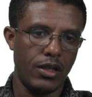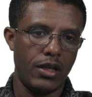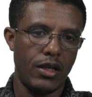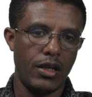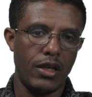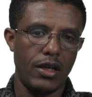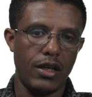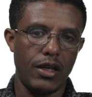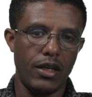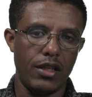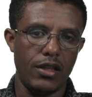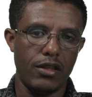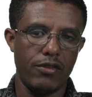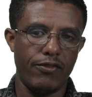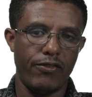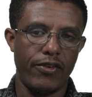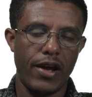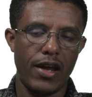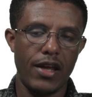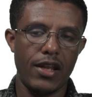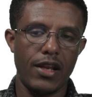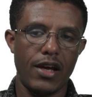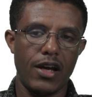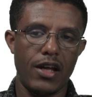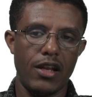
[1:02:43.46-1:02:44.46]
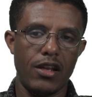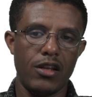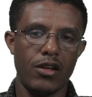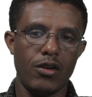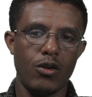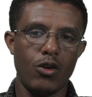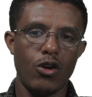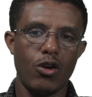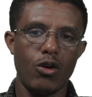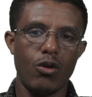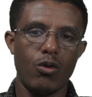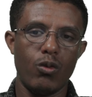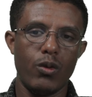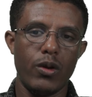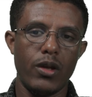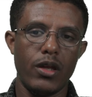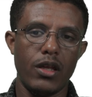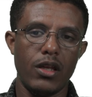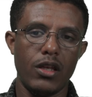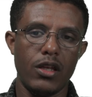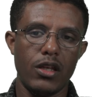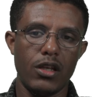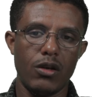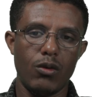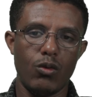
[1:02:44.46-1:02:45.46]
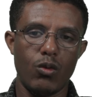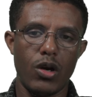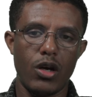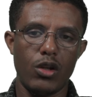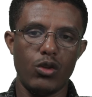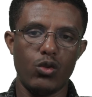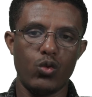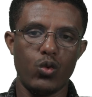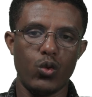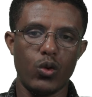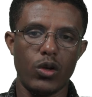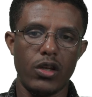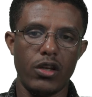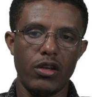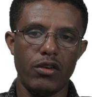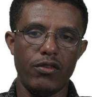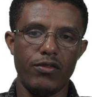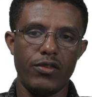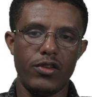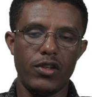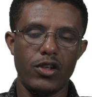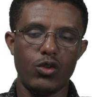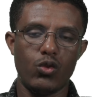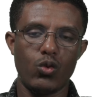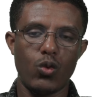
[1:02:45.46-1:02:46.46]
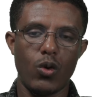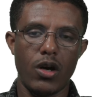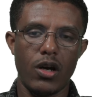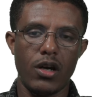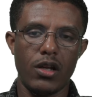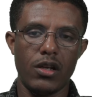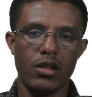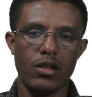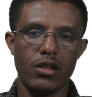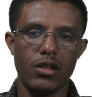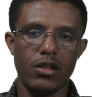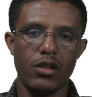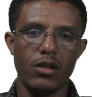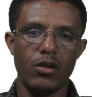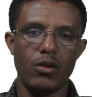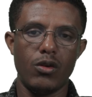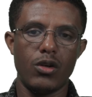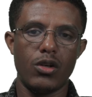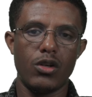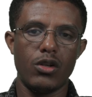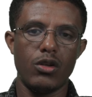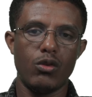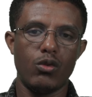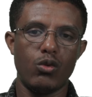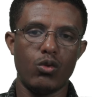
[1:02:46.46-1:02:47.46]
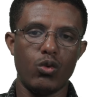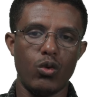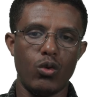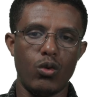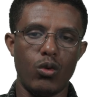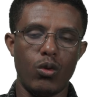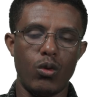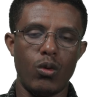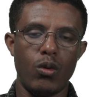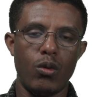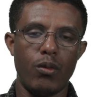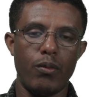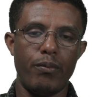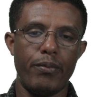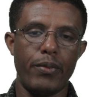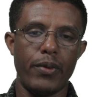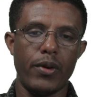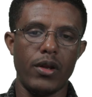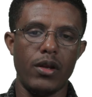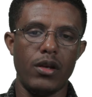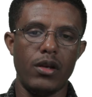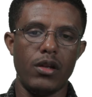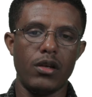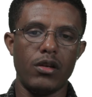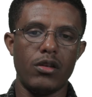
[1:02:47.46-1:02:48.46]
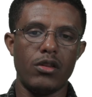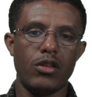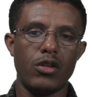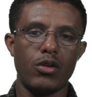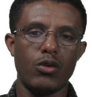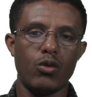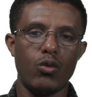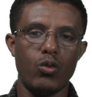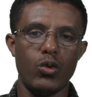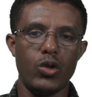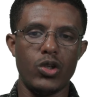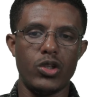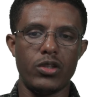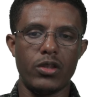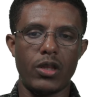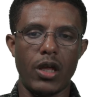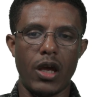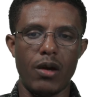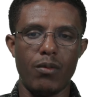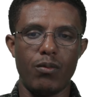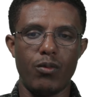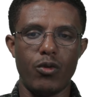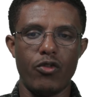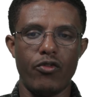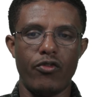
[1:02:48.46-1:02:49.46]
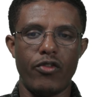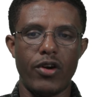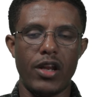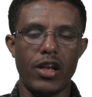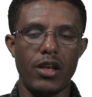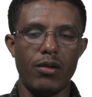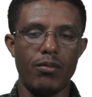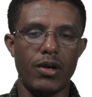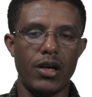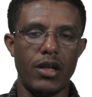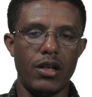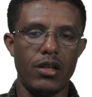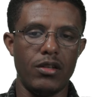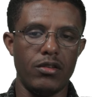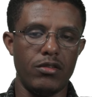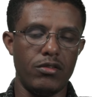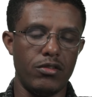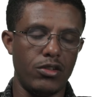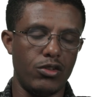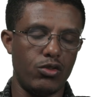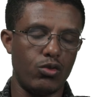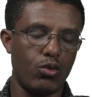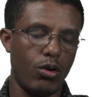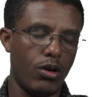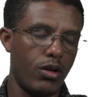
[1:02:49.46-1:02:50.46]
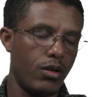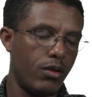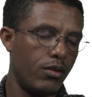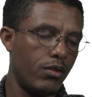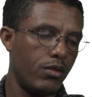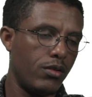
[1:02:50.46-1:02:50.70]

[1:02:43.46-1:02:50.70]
And finally, we want to give this one in order to predict which type of animal is this one.